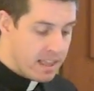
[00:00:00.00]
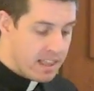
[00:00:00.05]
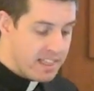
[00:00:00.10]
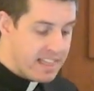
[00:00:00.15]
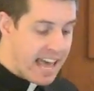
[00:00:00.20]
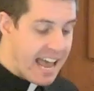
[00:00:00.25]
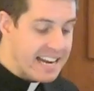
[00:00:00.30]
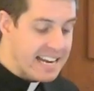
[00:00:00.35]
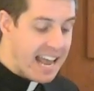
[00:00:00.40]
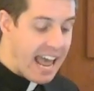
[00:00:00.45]

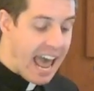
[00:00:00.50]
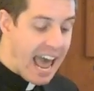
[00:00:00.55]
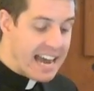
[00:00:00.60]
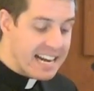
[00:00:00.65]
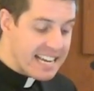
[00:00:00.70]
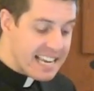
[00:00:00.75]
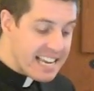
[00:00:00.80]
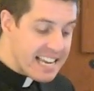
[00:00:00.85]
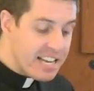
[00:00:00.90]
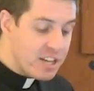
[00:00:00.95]
that
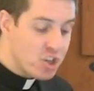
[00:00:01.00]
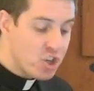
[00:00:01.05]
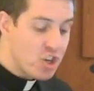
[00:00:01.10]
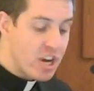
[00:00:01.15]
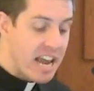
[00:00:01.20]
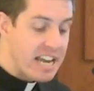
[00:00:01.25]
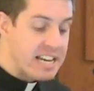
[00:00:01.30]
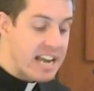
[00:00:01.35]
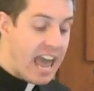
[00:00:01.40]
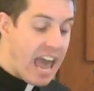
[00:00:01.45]
at each
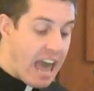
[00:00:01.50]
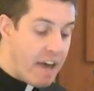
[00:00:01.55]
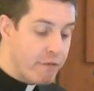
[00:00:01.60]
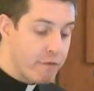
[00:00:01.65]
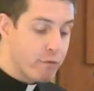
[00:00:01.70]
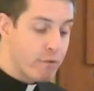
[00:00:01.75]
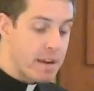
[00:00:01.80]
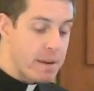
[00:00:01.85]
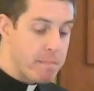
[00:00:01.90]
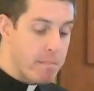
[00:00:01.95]
and
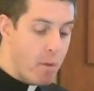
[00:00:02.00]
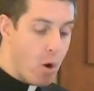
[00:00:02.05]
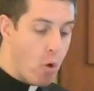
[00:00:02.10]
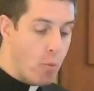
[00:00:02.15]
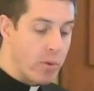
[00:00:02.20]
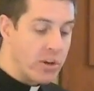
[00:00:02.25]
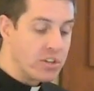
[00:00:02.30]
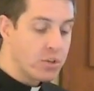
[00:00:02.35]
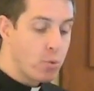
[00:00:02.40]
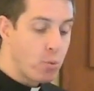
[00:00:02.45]
every
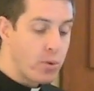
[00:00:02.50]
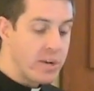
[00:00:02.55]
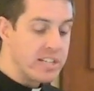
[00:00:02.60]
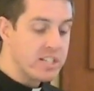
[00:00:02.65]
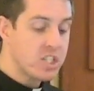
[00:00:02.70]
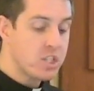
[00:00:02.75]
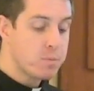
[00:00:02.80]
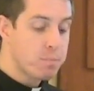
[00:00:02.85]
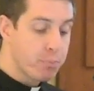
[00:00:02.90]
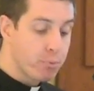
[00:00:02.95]
moment we
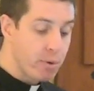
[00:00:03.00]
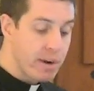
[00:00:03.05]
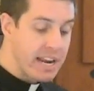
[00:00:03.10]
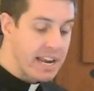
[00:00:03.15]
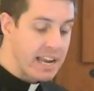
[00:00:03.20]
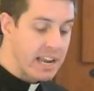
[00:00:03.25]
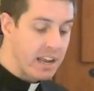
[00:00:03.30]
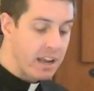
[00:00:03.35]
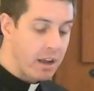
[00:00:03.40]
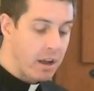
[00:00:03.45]

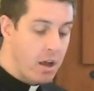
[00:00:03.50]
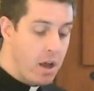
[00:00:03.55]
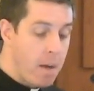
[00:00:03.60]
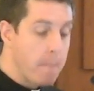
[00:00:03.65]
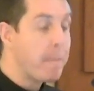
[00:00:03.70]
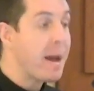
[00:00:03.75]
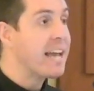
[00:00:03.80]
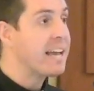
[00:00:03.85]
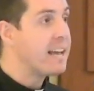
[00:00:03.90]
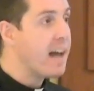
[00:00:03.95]
spring
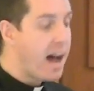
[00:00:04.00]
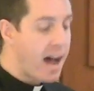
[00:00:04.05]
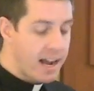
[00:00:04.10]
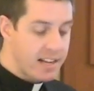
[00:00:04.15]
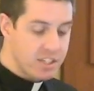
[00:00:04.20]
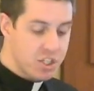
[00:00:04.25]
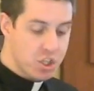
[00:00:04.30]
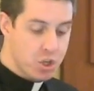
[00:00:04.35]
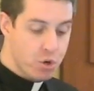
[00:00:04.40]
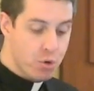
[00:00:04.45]
by
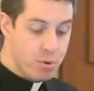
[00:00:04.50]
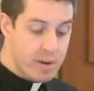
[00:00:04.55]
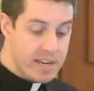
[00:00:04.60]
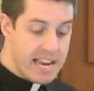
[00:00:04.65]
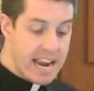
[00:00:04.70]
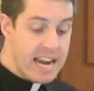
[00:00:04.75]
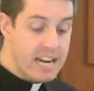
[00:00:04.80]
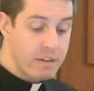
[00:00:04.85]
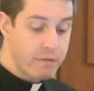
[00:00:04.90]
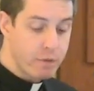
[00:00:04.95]
God's
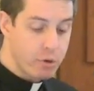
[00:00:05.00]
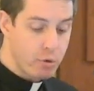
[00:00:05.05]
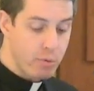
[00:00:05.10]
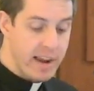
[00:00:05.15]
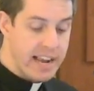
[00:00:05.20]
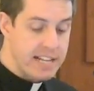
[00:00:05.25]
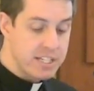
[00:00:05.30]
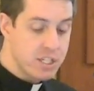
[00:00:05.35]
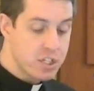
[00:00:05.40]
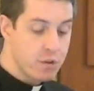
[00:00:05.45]
creative
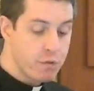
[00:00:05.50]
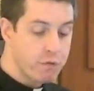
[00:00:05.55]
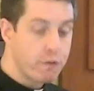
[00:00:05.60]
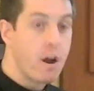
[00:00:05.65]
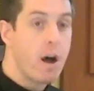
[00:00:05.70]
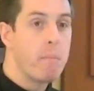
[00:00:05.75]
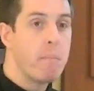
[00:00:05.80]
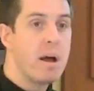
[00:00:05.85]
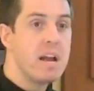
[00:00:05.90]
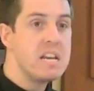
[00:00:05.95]
grace
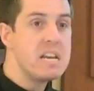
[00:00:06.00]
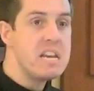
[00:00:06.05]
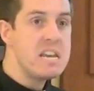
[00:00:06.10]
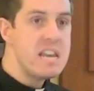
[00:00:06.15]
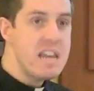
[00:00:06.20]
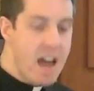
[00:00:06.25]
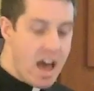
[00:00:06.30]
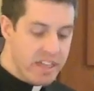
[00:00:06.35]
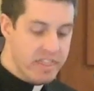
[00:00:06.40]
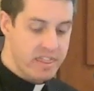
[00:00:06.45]
from
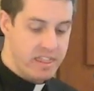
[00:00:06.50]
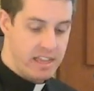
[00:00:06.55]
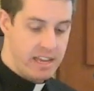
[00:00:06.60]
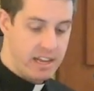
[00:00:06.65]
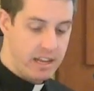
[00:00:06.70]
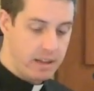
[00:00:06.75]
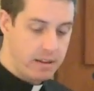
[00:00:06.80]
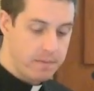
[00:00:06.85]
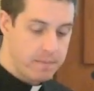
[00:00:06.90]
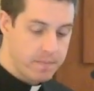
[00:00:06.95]

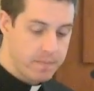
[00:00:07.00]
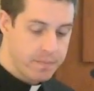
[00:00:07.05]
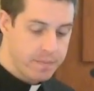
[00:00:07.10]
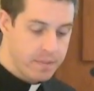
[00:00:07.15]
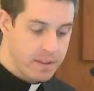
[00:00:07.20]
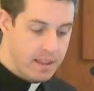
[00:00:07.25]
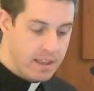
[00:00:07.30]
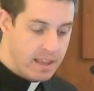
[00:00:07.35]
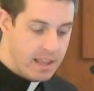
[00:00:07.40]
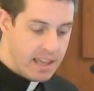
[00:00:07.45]
nothing,
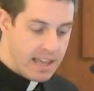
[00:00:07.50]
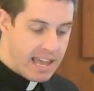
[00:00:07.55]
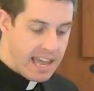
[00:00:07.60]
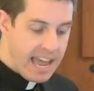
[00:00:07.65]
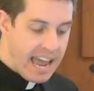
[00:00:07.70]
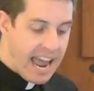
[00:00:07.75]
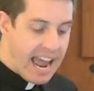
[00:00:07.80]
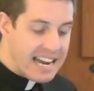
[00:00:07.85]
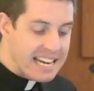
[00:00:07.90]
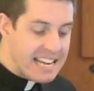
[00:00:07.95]

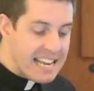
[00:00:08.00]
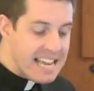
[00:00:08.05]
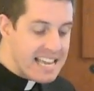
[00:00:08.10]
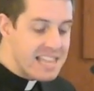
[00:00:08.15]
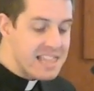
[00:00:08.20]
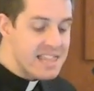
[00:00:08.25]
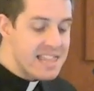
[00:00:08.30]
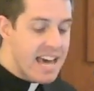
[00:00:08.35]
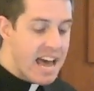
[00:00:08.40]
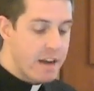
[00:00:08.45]
and
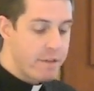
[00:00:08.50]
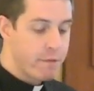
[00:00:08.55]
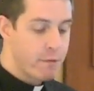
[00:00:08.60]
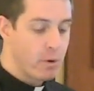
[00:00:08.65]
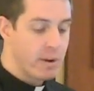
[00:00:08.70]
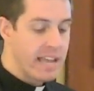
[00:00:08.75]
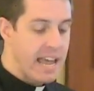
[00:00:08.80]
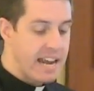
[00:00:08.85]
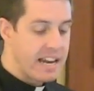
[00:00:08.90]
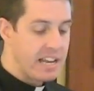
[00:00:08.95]
in that
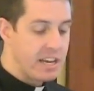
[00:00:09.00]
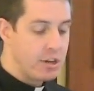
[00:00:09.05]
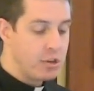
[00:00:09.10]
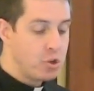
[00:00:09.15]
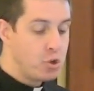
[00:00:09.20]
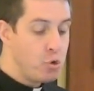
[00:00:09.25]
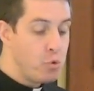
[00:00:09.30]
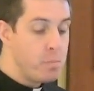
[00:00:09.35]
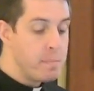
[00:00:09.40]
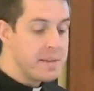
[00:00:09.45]
forgetting
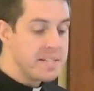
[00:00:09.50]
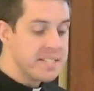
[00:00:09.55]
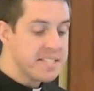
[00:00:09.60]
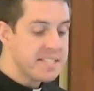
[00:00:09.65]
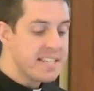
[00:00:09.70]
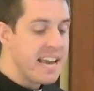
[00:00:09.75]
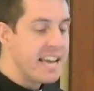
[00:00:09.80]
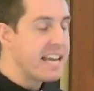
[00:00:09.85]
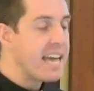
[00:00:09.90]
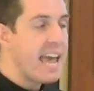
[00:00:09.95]
to
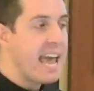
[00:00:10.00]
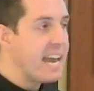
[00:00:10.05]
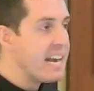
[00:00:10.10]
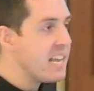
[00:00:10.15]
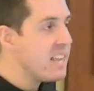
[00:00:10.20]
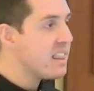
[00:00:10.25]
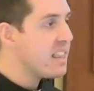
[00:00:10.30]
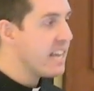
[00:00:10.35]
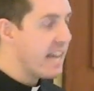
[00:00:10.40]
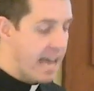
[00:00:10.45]
mistake
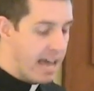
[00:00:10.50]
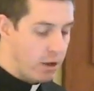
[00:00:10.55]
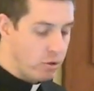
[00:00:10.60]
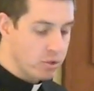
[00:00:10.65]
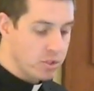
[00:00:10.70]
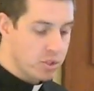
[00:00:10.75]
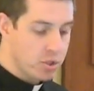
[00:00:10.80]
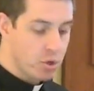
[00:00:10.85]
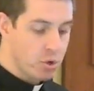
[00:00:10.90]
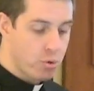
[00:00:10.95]
anything
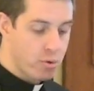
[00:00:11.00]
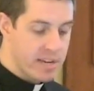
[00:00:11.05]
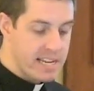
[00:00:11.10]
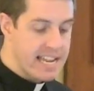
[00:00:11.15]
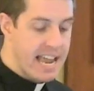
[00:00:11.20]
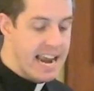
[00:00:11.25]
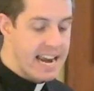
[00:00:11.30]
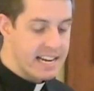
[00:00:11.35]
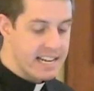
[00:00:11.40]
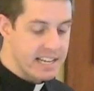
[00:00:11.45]
else
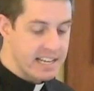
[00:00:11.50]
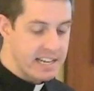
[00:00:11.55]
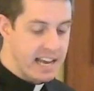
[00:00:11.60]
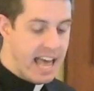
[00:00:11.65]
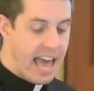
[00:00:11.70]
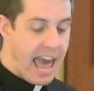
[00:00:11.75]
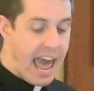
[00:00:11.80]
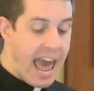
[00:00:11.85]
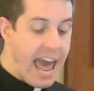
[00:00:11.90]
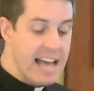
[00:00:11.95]
created
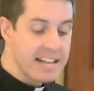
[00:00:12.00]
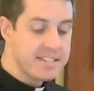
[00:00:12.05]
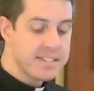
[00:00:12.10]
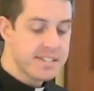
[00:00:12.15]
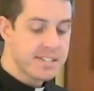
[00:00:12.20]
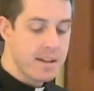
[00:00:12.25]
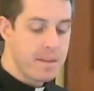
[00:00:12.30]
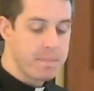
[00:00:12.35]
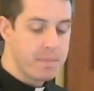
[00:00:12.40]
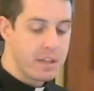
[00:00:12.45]
as
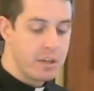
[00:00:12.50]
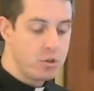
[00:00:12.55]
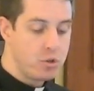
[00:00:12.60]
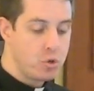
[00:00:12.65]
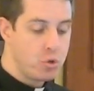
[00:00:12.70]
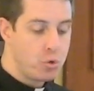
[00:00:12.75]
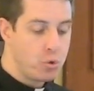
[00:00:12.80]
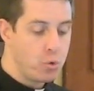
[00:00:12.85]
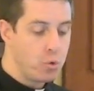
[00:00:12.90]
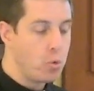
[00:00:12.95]
something
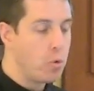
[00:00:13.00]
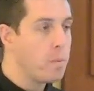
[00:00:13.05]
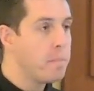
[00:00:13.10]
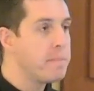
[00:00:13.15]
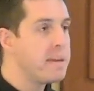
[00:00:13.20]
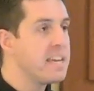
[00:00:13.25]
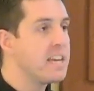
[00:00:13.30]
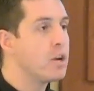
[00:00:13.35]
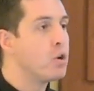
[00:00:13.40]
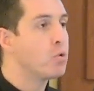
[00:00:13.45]
to
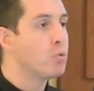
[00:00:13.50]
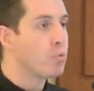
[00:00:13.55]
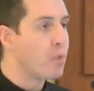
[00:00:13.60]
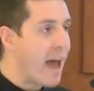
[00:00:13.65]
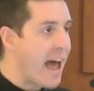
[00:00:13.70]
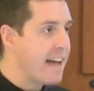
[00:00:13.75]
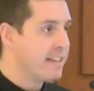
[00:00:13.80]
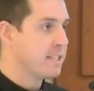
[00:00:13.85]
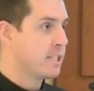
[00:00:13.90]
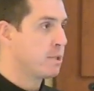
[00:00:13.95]
be
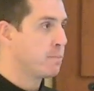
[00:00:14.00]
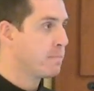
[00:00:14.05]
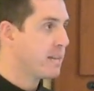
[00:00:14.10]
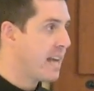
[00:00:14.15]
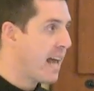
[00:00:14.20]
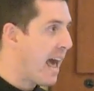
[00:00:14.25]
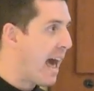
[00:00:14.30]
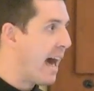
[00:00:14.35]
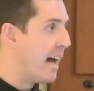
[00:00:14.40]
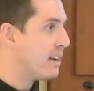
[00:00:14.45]

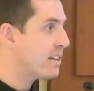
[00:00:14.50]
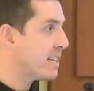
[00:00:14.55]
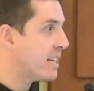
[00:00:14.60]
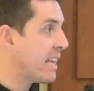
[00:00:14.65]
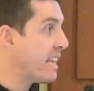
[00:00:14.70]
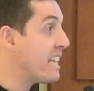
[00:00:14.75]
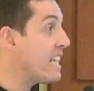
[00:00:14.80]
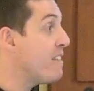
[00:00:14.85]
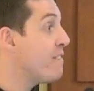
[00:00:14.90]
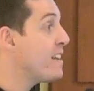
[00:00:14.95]
grasped at,
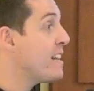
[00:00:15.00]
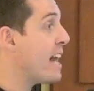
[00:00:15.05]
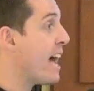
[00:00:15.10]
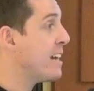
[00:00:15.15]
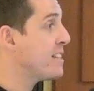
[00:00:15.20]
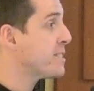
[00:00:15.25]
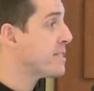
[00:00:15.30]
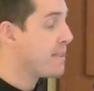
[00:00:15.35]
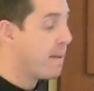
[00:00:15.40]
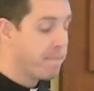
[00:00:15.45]
even
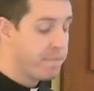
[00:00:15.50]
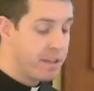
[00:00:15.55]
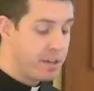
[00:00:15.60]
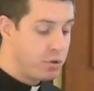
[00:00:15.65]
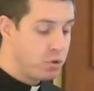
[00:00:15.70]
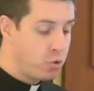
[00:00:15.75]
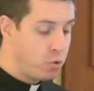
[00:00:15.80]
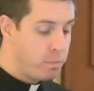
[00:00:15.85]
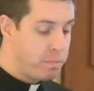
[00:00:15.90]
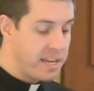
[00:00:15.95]
as
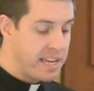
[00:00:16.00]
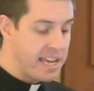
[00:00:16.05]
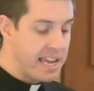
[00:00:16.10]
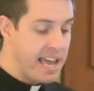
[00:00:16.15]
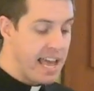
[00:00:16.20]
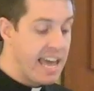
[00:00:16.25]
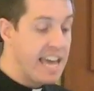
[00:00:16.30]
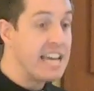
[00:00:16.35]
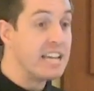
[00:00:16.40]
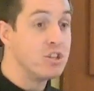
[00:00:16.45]
something to
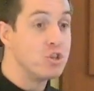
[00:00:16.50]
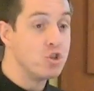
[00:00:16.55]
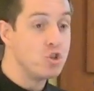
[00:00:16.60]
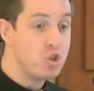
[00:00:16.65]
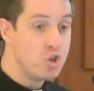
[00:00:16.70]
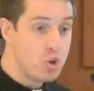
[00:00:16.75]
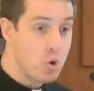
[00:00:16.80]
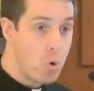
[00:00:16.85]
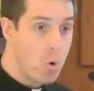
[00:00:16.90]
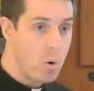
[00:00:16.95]
be
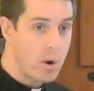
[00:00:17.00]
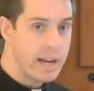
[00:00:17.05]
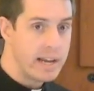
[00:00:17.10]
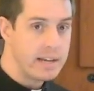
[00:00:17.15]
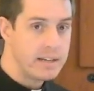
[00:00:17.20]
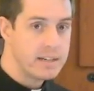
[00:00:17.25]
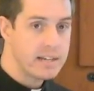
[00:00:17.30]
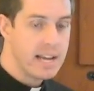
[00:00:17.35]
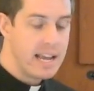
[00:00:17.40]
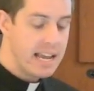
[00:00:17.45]

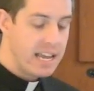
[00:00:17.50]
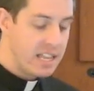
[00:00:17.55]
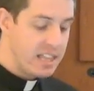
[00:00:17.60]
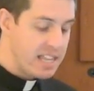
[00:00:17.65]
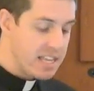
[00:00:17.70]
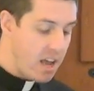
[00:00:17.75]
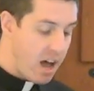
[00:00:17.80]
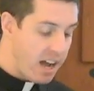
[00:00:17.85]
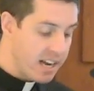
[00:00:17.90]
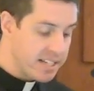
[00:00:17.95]
enjoyed, in
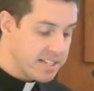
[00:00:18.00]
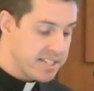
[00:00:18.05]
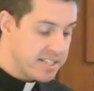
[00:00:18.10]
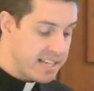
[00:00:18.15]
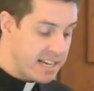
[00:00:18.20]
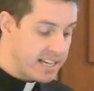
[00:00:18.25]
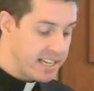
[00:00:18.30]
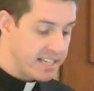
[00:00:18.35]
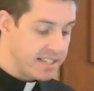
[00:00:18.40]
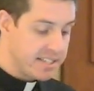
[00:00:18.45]
the
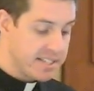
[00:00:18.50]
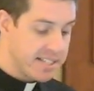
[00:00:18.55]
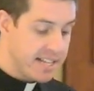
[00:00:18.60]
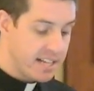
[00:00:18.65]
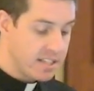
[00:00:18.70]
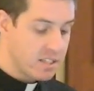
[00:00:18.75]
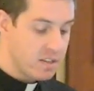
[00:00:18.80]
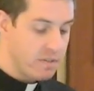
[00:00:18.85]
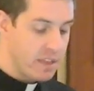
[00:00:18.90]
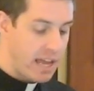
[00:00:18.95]
Augustinian
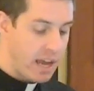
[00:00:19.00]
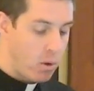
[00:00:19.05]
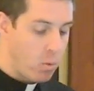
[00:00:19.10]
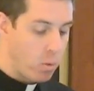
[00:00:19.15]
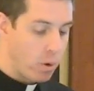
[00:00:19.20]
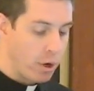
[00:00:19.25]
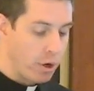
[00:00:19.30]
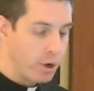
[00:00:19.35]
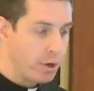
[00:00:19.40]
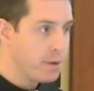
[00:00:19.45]
sense of that
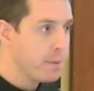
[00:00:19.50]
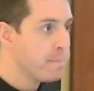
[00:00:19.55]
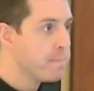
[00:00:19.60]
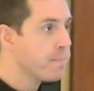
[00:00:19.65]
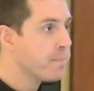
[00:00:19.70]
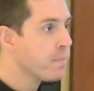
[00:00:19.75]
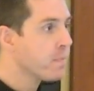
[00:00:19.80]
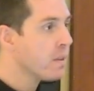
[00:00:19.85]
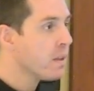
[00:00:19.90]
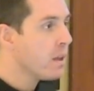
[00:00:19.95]
word.
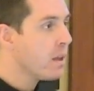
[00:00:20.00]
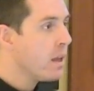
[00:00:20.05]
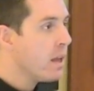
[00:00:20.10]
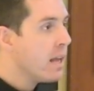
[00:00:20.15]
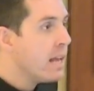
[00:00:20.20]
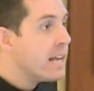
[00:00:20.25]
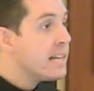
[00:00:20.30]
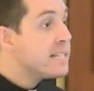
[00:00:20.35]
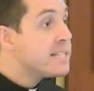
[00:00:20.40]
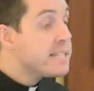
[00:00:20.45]

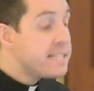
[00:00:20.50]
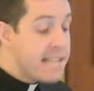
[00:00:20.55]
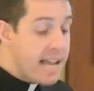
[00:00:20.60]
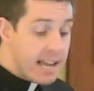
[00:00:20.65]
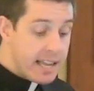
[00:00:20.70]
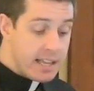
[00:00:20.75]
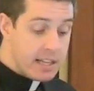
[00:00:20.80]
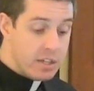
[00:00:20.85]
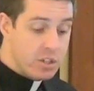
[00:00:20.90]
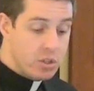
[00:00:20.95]

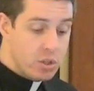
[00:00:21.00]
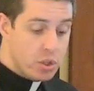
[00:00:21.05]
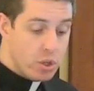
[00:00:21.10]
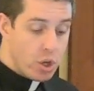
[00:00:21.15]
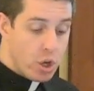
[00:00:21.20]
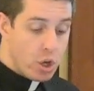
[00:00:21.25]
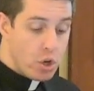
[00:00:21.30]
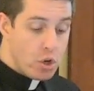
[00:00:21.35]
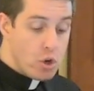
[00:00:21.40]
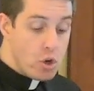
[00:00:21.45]
Second,
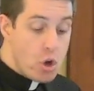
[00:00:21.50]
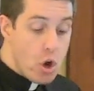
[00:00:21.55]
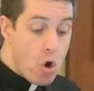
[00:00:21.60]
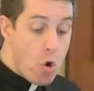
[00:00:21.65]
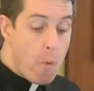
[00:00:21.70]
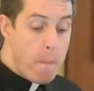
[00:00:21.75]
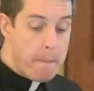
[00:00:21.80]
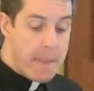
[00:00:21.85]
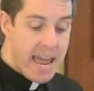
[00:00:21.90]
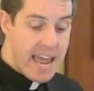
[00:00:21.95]

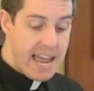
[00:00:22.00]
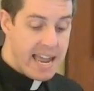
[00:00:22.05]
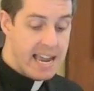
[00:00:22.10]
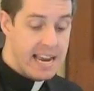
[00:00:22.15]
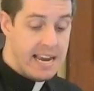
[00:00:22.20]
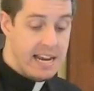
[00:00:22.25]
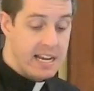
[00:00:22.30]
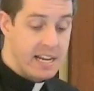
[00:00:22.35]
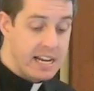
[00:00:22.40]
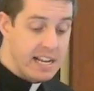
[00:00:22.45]
no
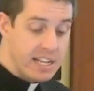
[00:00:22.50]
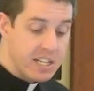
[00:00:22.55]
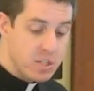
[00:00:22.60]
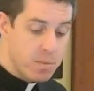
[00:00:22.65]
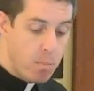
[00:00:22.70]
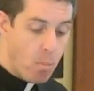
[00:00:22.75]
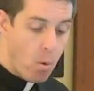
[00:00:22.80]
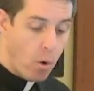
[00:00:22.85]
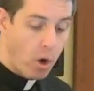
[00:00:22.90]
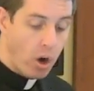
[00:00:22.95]
pain
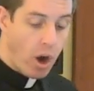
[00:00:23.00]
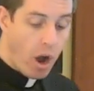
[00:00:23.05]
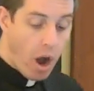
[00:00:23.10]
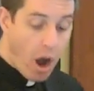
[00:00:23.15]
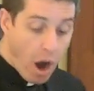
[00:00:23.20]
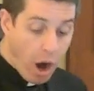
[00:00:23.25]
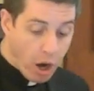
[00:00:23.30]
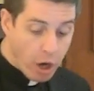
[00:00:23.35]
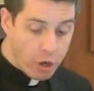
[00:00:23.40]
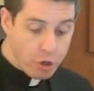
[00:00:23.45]
is more
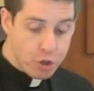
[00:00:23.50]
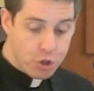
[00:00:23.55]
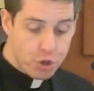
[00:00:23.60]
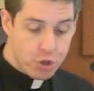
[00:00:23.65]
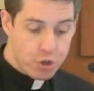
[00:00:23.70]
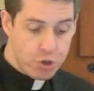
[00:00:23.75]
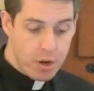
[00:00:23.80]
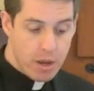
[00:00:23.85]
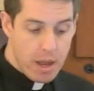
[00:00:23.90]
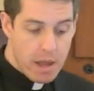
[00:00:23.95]
harsh